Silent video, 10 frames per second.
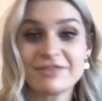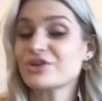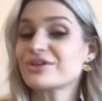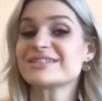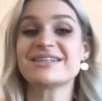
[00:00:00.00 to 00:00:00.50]

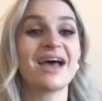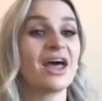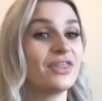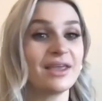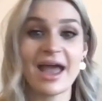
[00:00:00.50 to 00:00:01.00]
There is
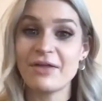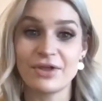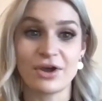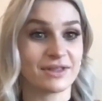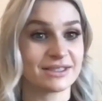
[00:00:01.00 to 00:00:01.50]
nothing out
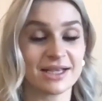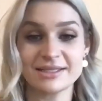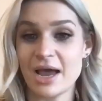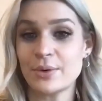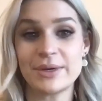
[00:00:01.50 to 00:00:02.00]
there that
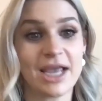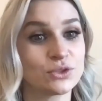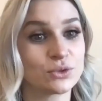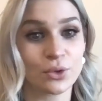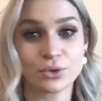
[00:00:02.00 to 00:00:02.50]
says how to
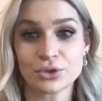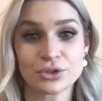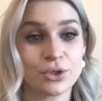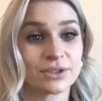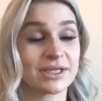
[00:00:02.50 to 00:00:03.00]
engage with older
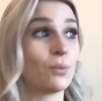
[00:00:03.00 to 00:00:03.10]
adults,